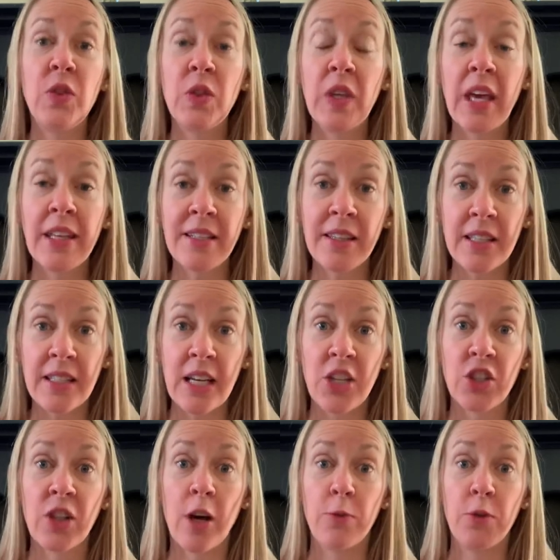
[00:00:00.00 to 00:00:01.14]
Kids at this age
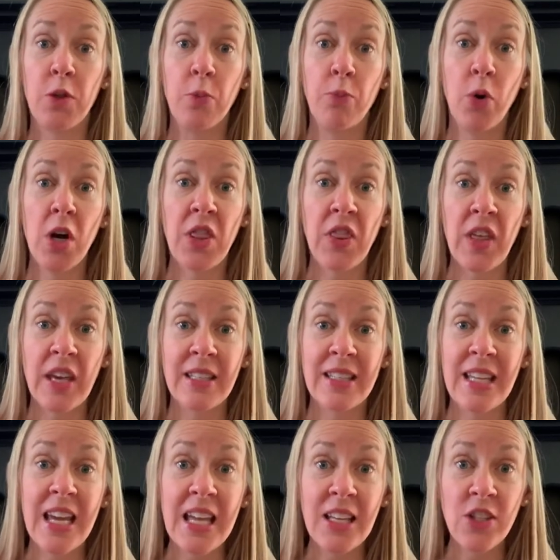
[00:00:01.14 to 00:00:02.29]
love to put things
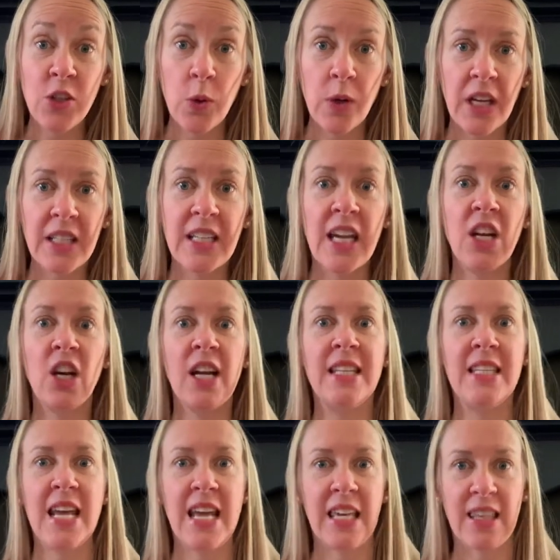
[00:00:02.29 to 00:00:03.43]
into a container and
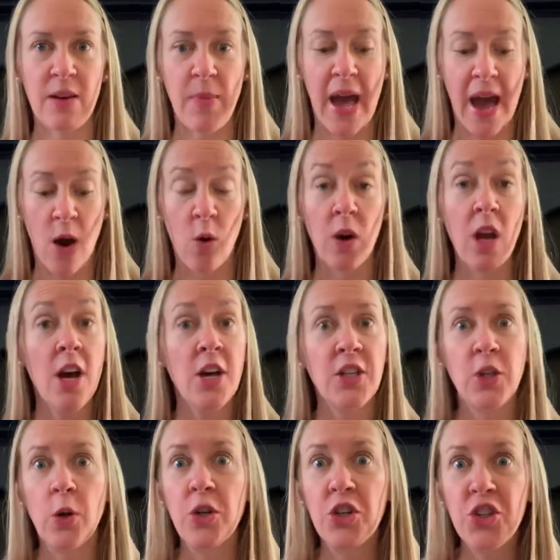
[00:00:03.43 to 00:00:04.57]
take them out.
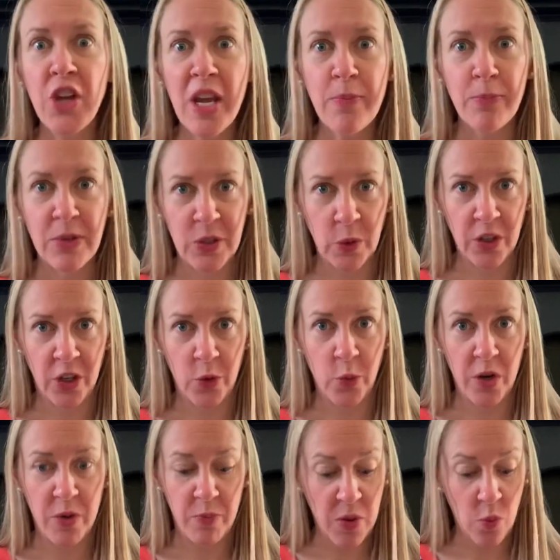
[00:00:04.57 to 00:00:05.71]
So a shape sorter
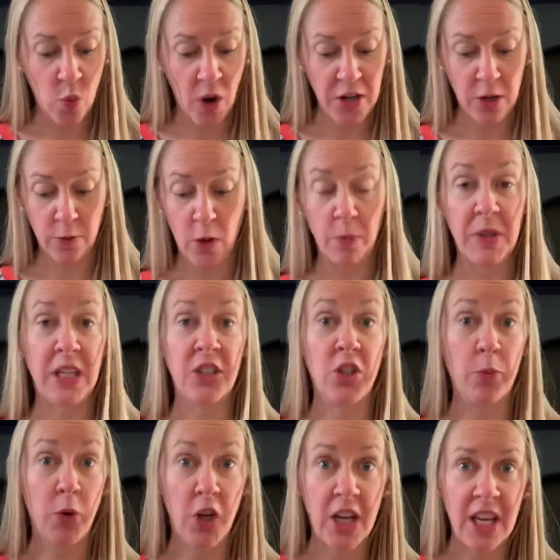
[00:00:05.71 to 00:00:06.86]
would be wonderful because you're
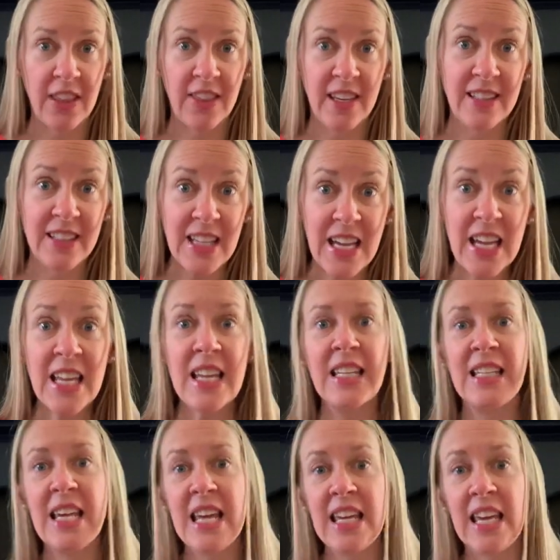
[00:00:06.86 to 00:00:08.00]
putting things in and
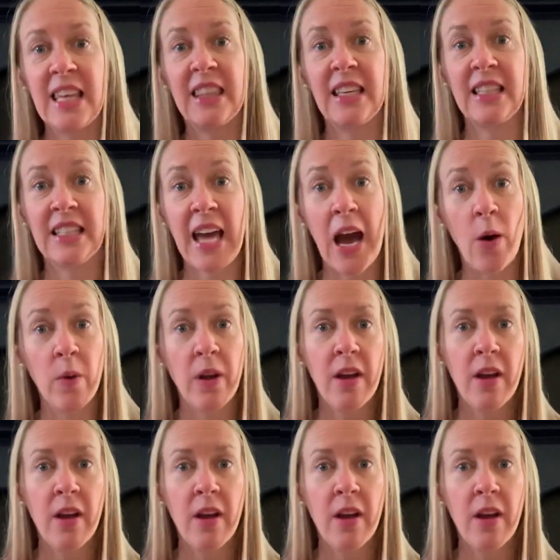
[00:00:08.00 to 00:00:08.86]
taking things out.